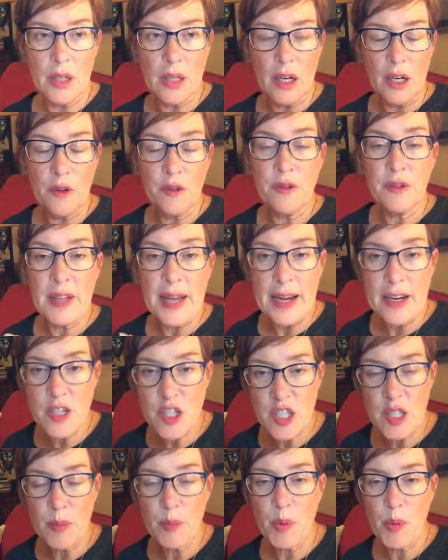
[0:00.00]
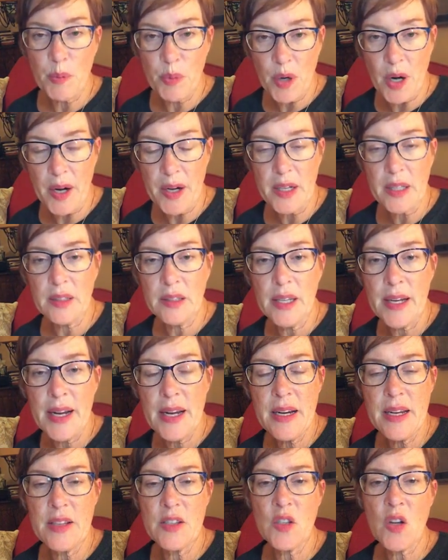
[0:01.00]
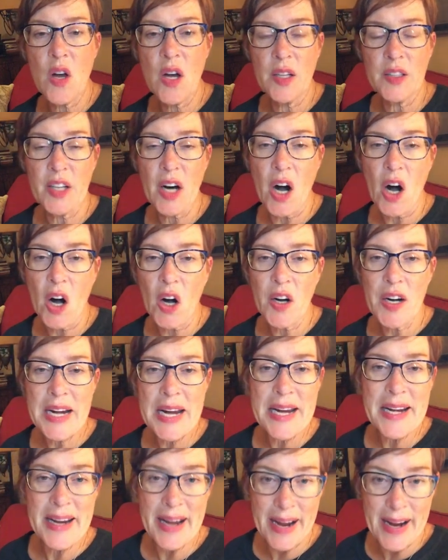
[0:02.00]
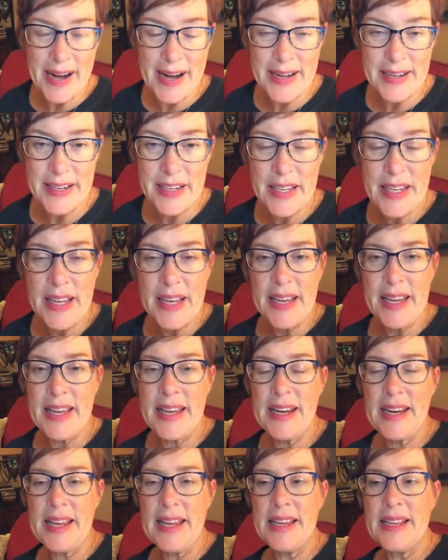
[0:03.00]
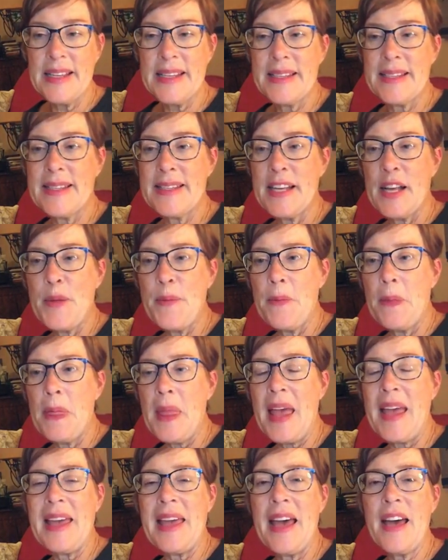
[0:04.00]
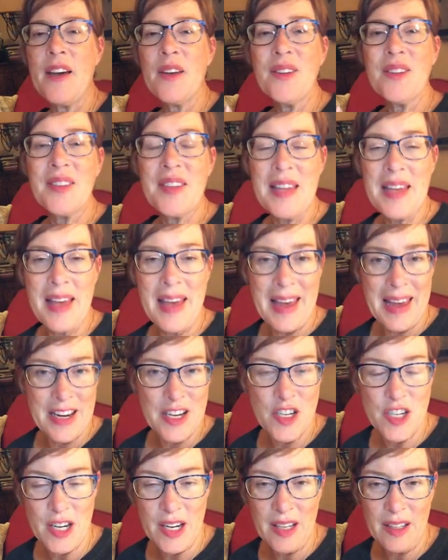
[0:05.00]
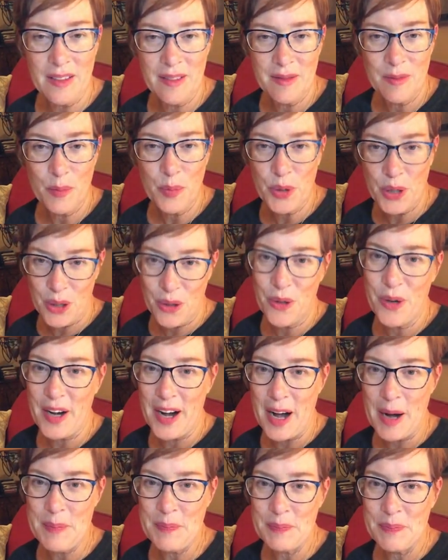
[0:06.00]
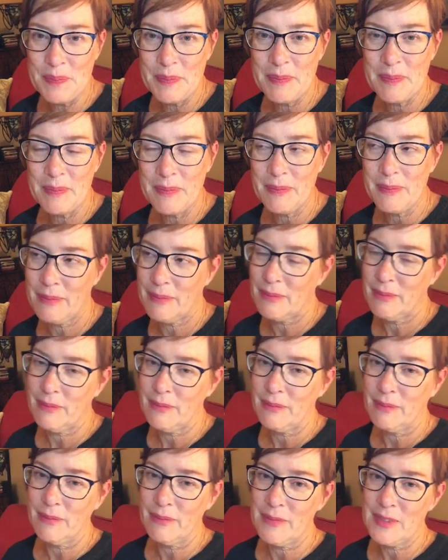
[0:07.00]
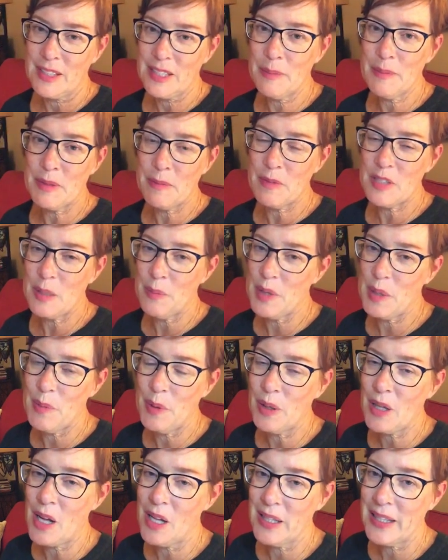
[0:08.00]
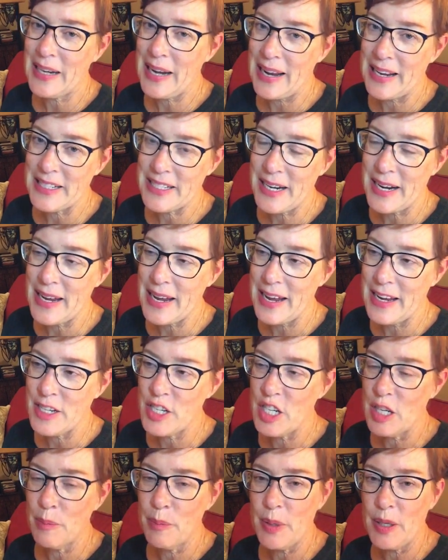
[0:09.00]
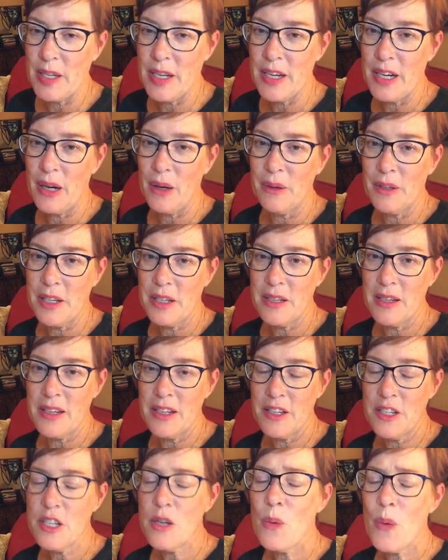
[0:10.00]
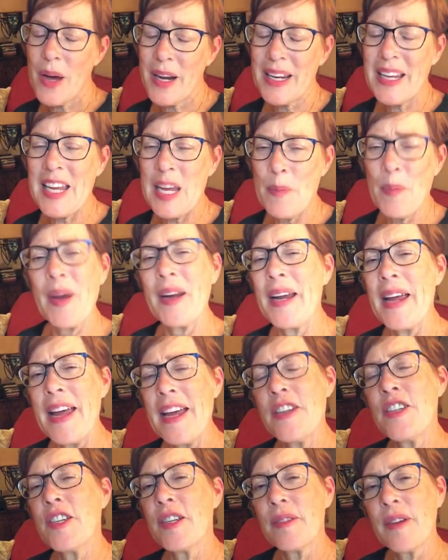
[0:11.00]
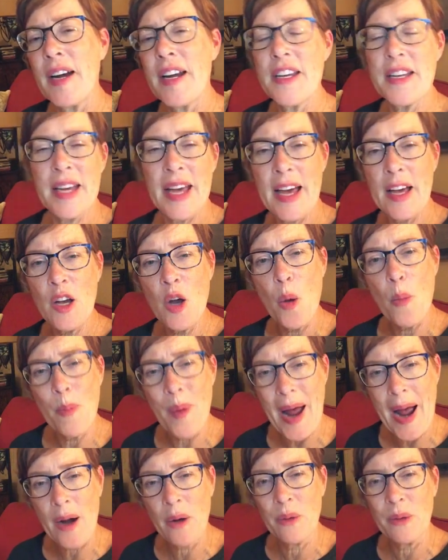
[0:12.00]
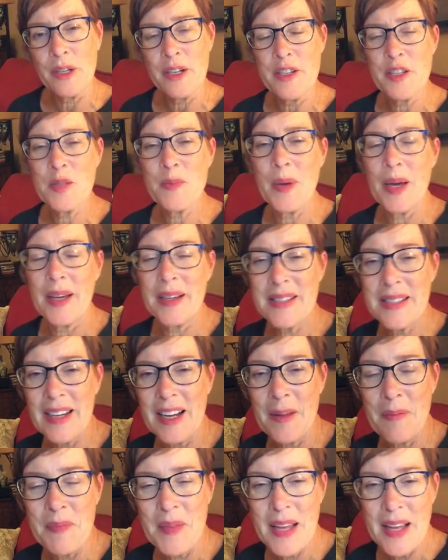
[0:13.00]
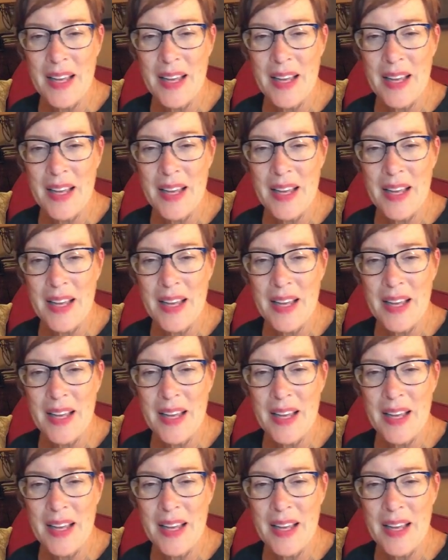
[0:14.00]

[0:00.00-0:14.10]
our flagship product line is called RE9. It is a healthy aging program some some people call it anti-aging, but you know you, you do want to keep on aging, right? You can't go backwards, but um,